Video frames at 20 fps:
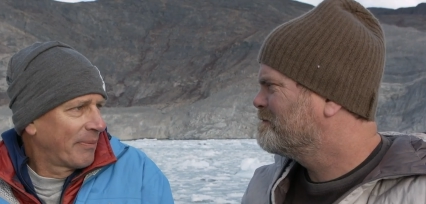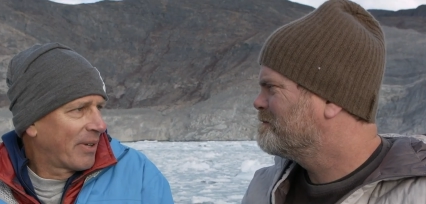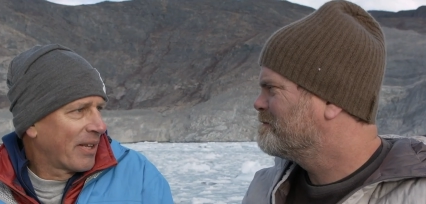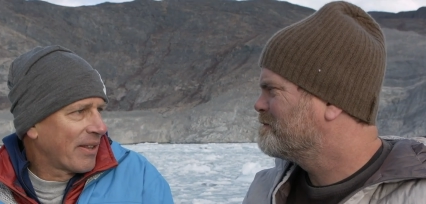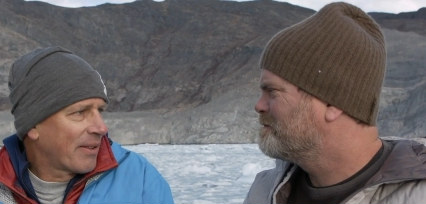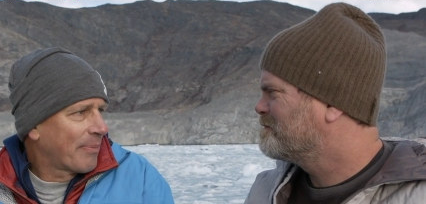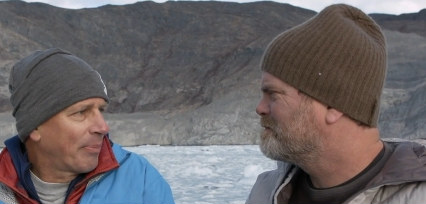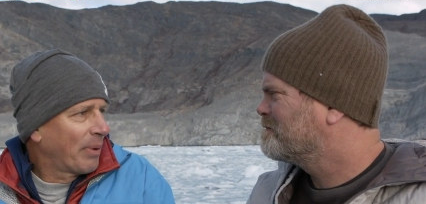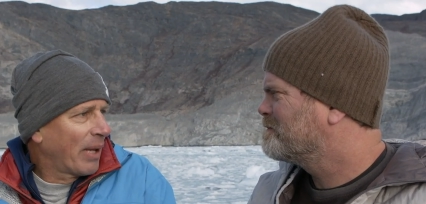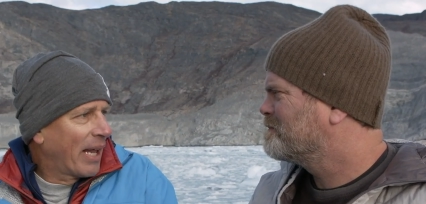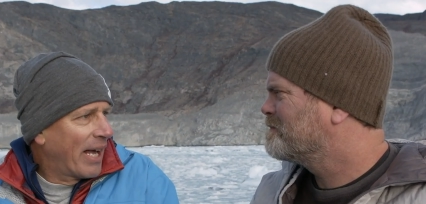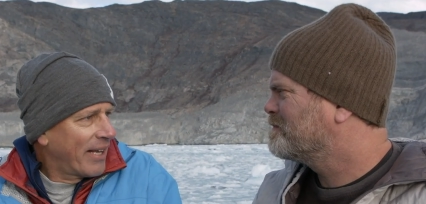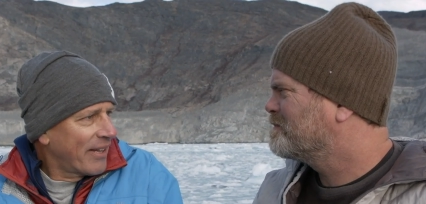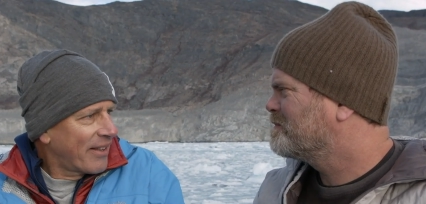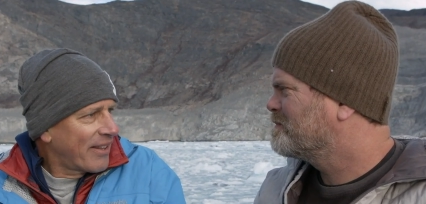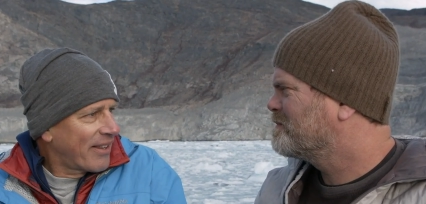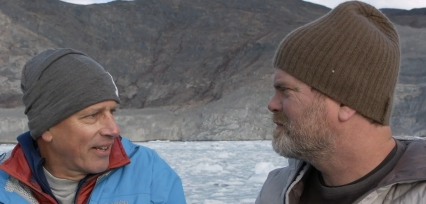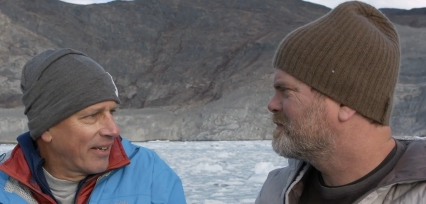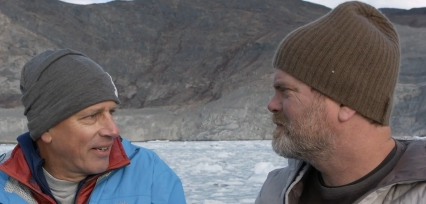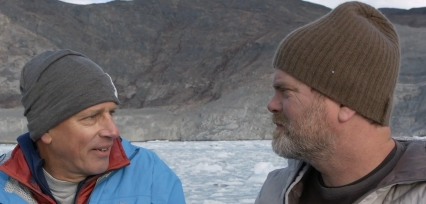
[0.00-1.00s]
Speaker 1: because
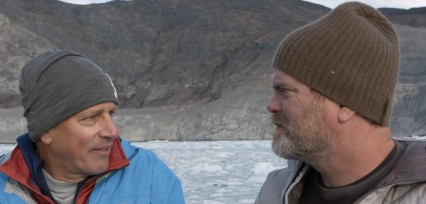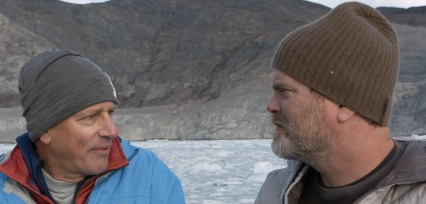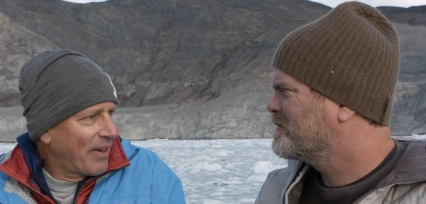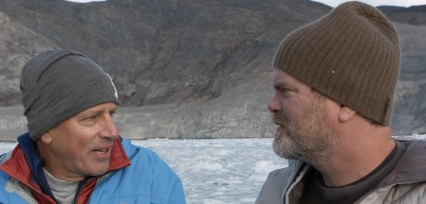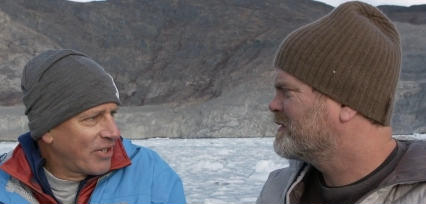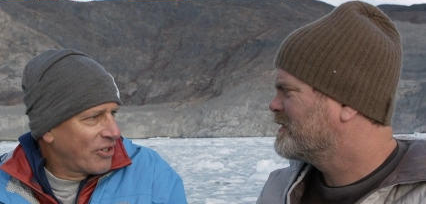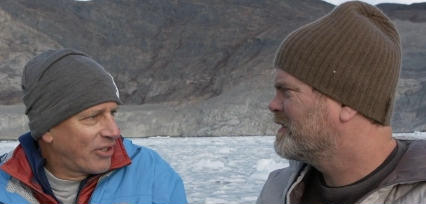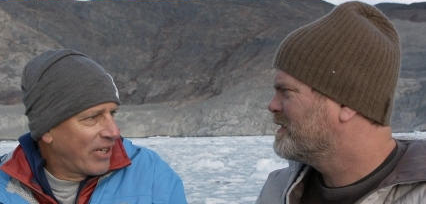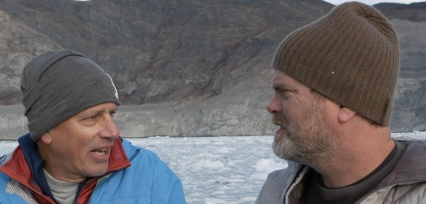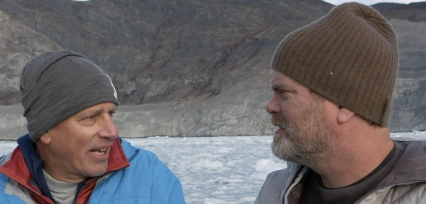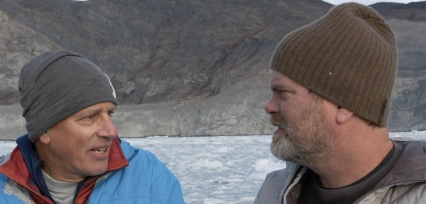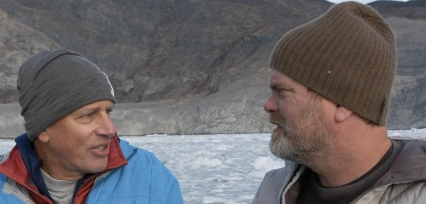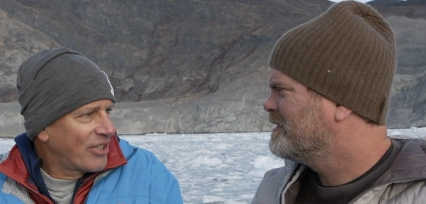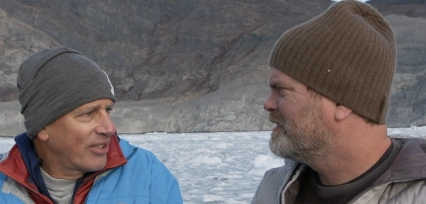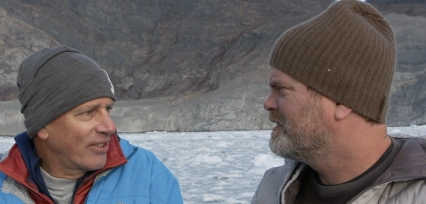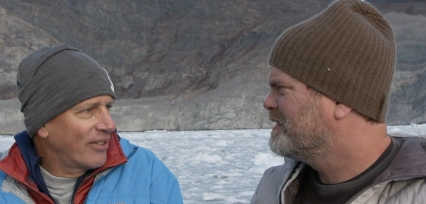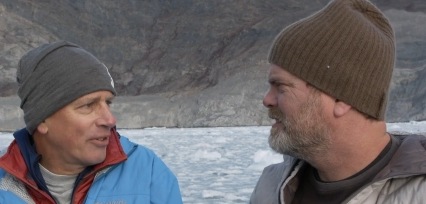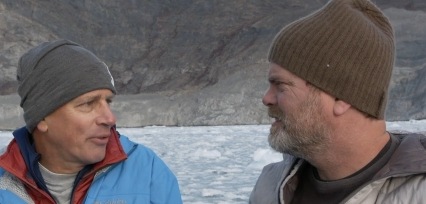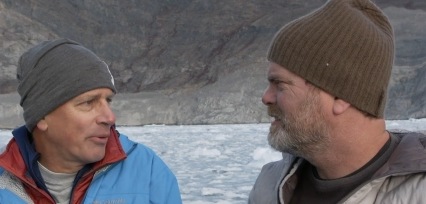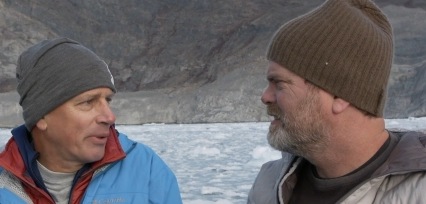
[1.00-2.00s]
plants and
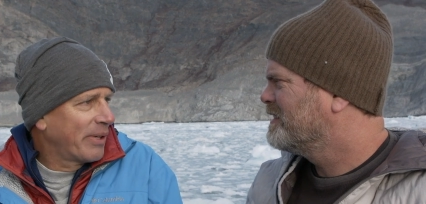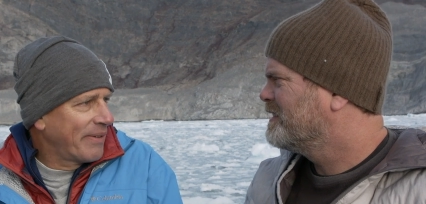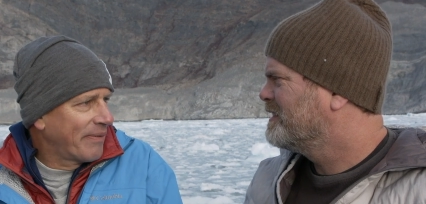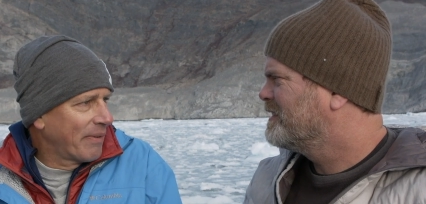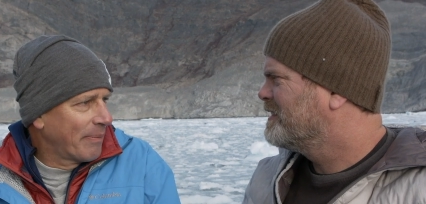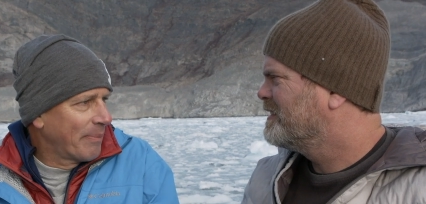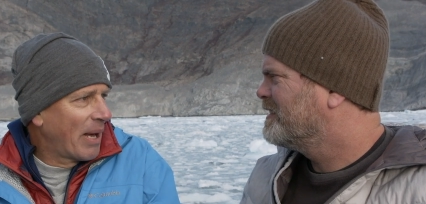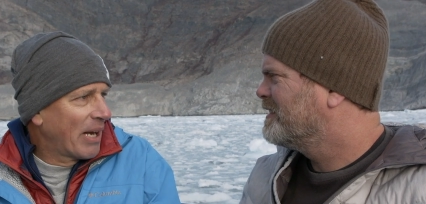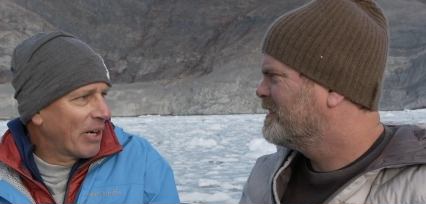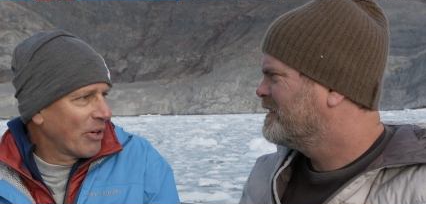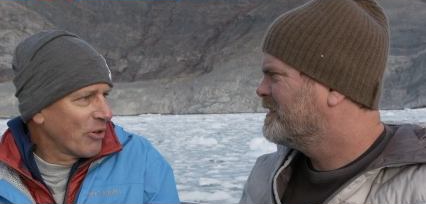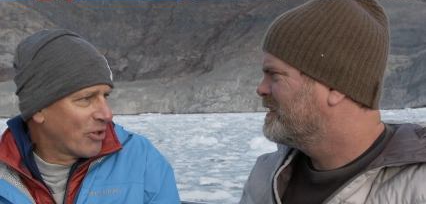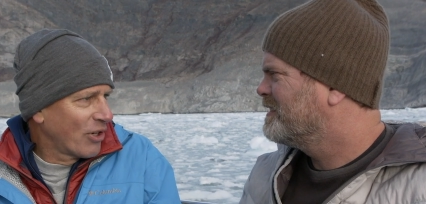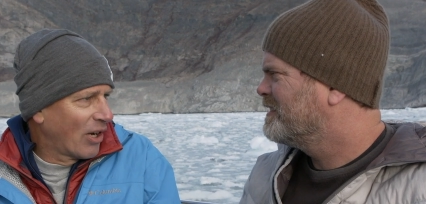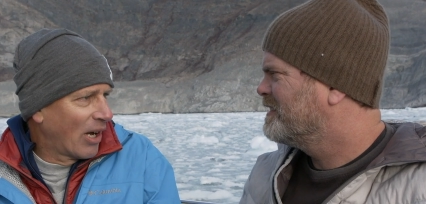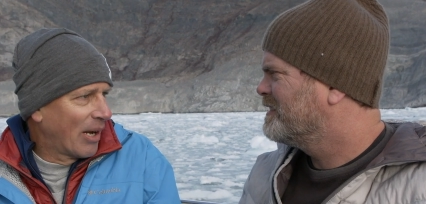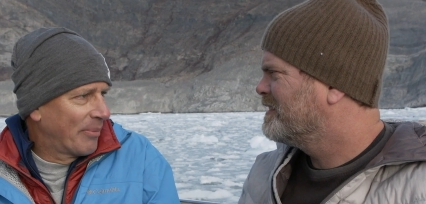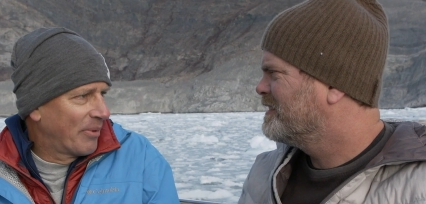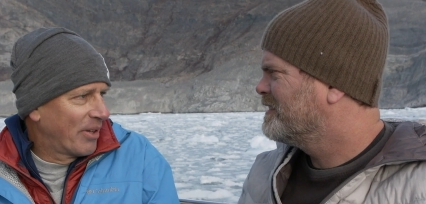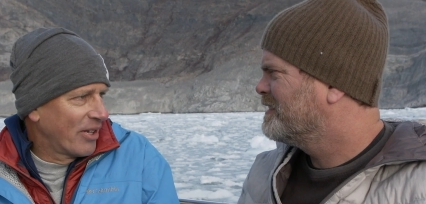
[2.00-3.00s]
vegetation do an even better
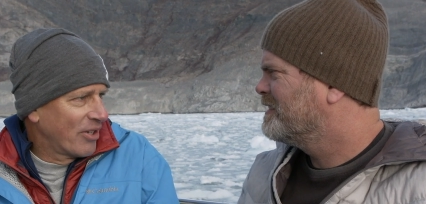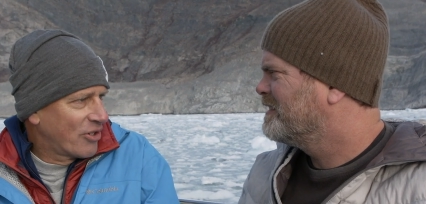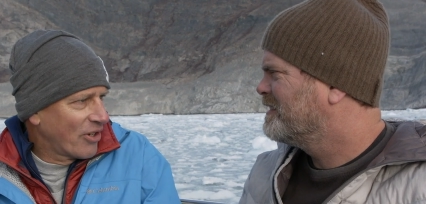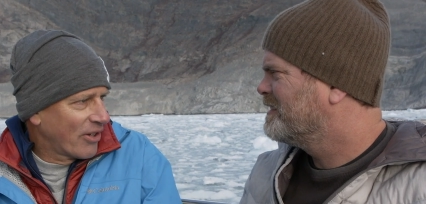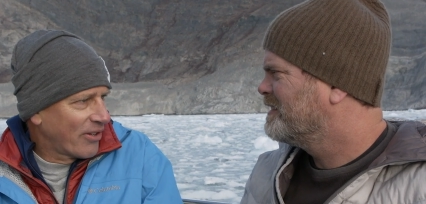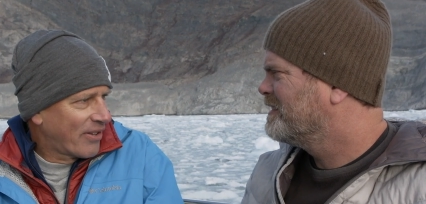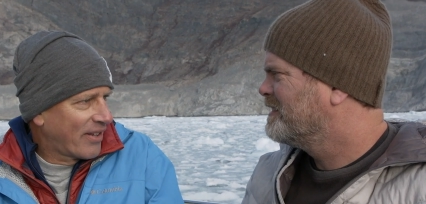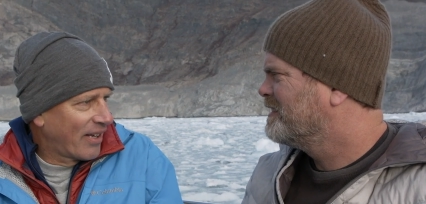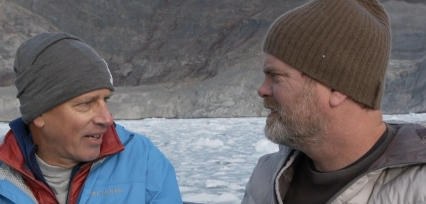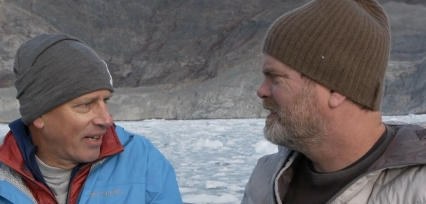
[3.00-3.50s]
job than just uh,